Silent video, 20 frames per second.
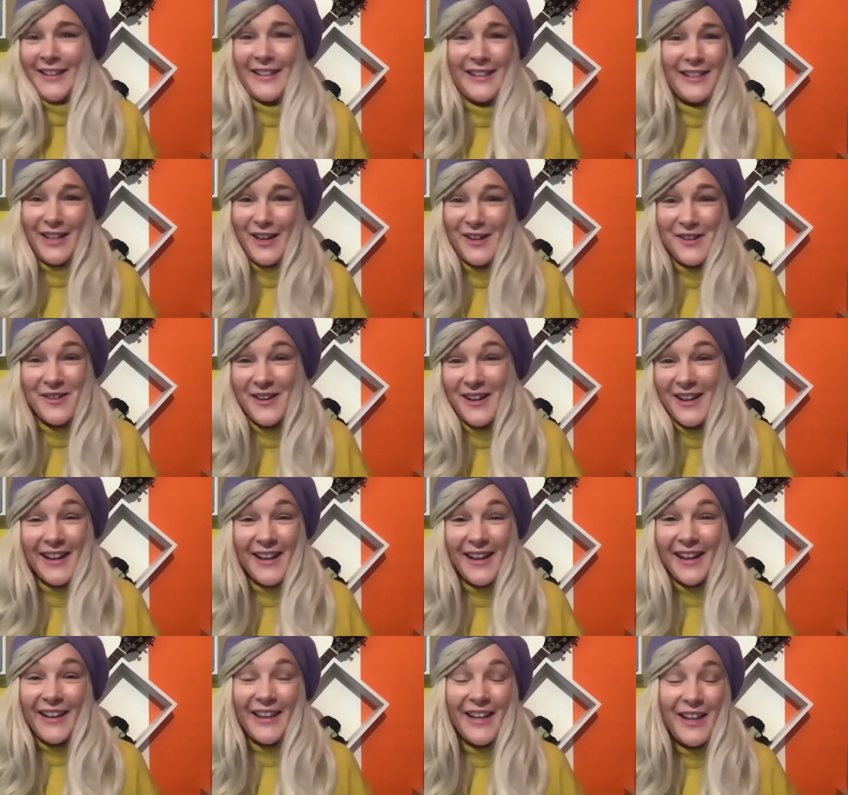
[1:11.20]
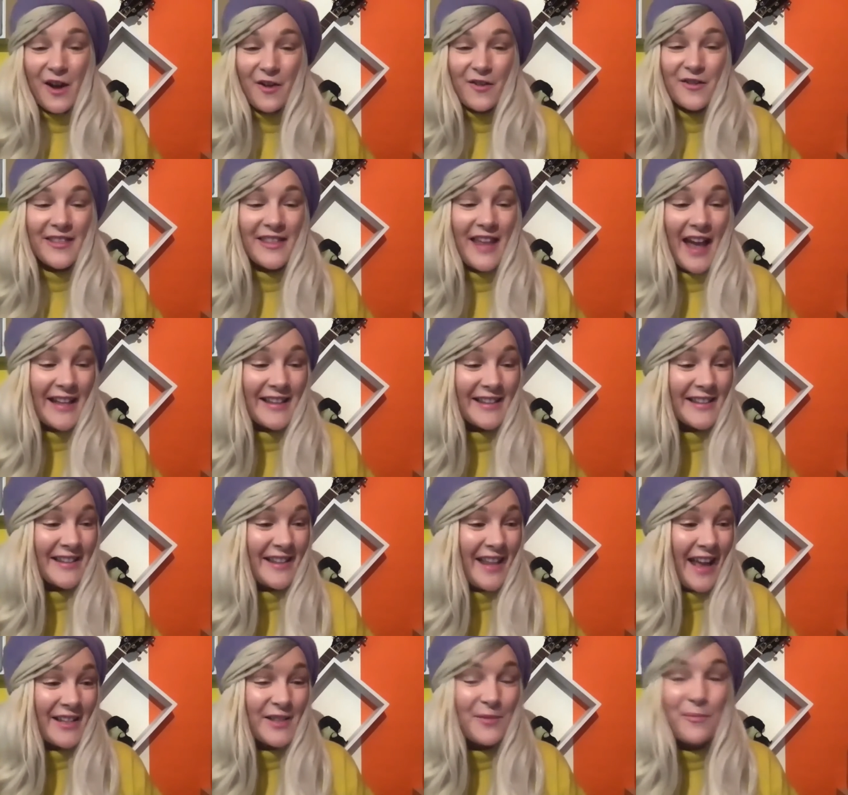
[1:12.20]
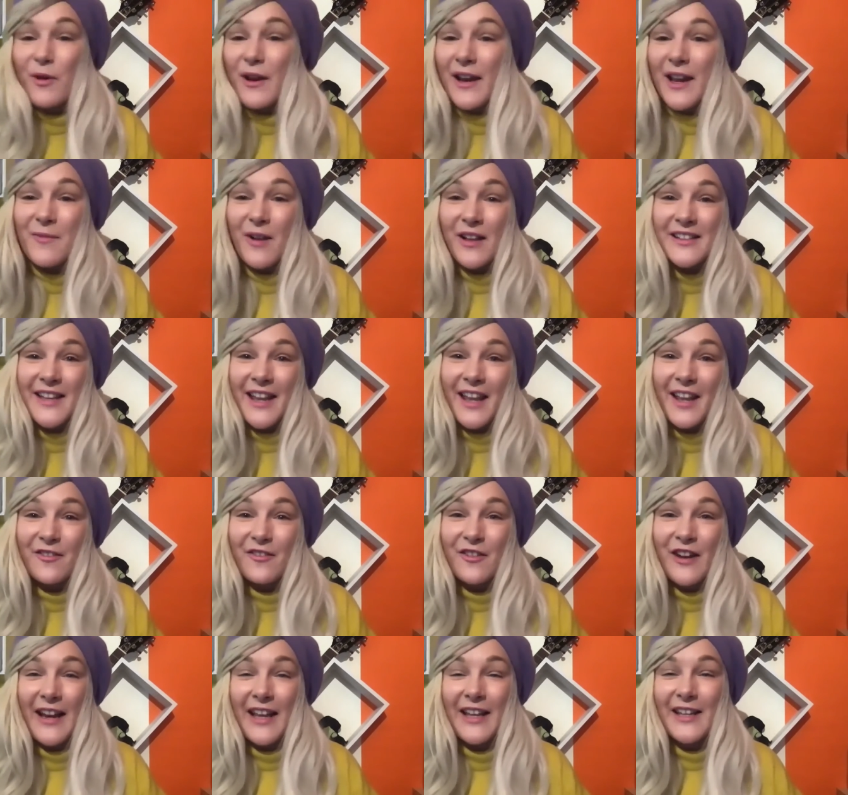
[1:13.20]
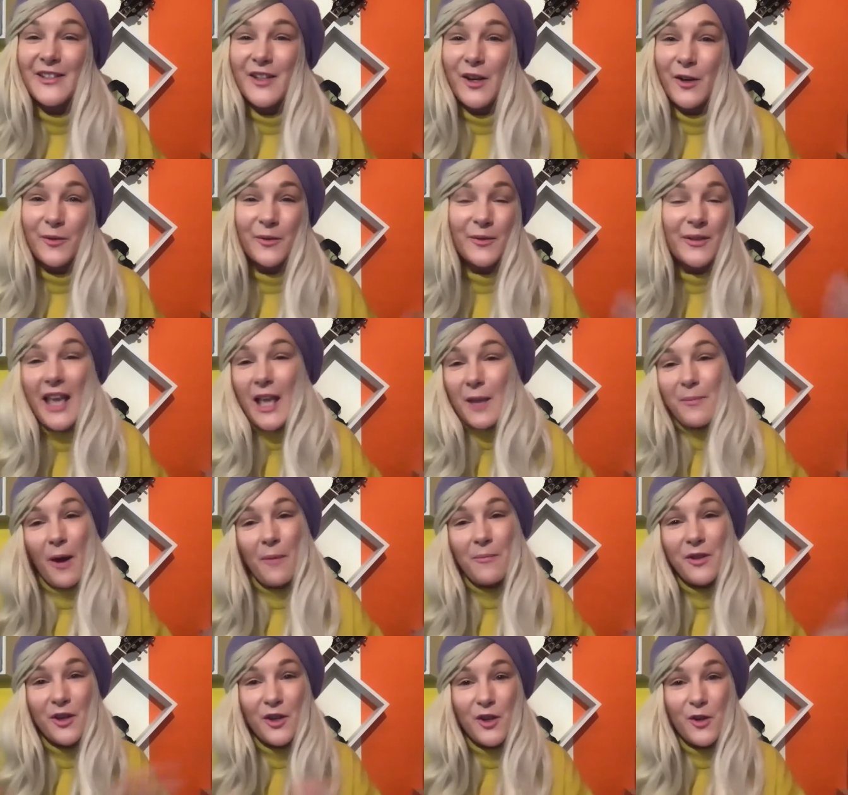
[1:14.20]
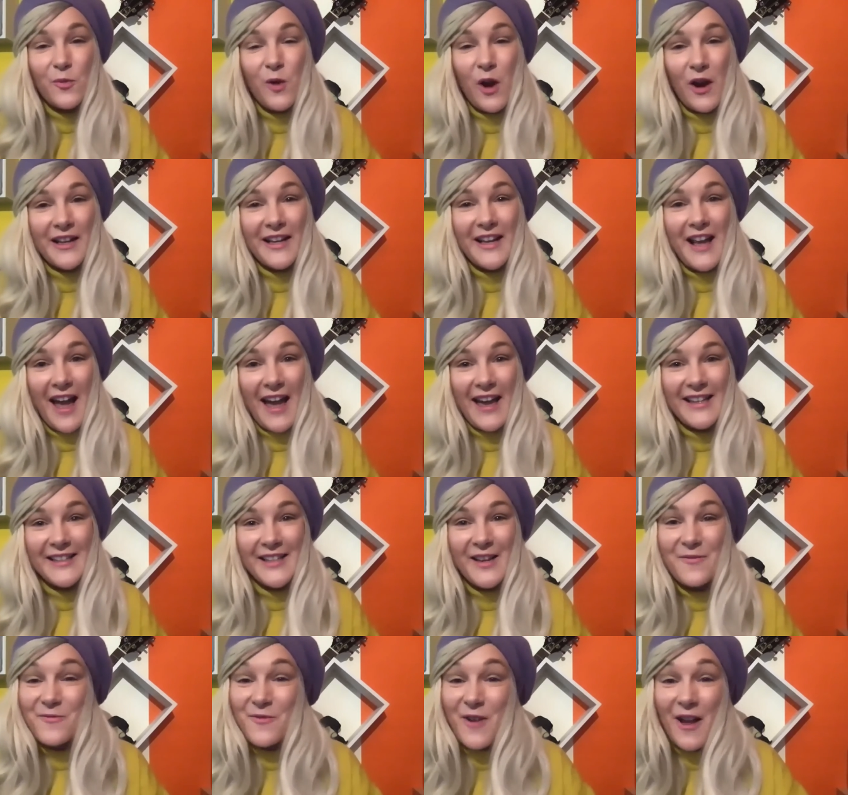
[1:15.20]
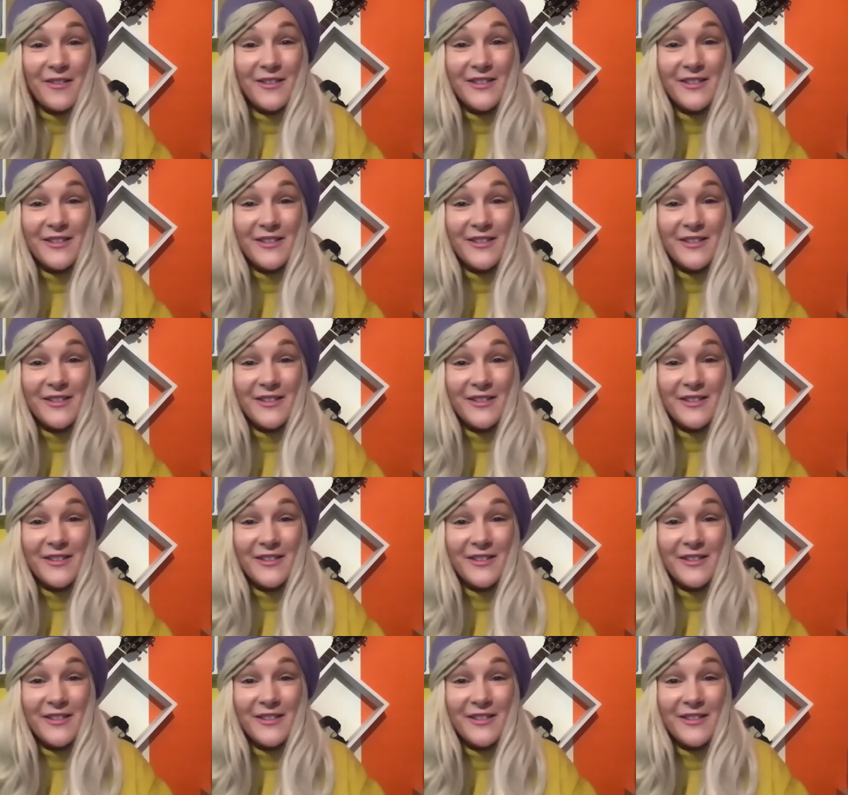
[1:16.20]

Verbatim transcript: so you know that's that's pretty much it really so keep up the good work guys and well